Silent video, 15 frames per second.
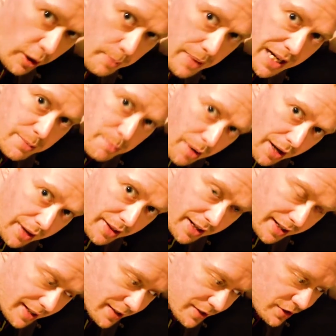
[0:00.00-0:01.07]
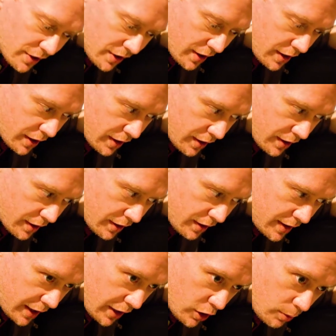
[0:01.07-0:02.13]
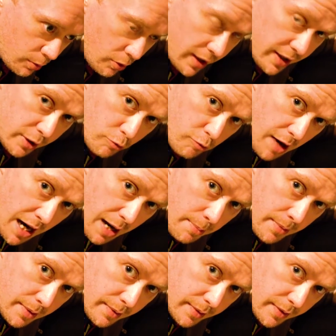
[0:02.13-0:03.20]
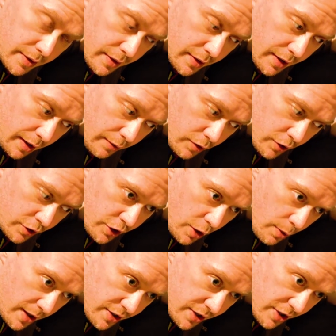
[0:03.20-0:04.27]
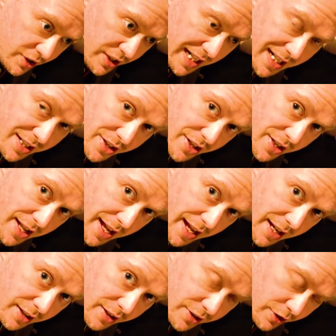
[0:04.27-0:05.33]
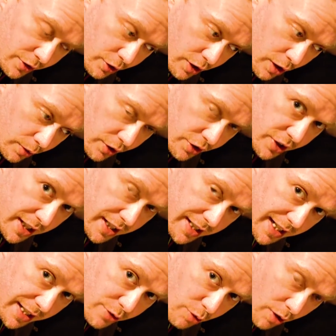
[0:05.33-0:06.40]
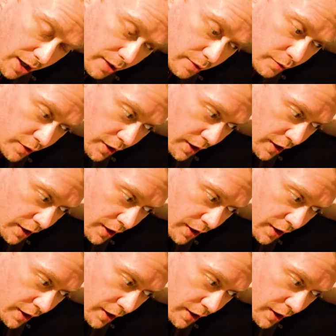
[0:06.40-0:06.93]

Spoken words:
I mean by that is you can upgrade the RAM. I've got 2 SSDs in there because I took out the CD drive,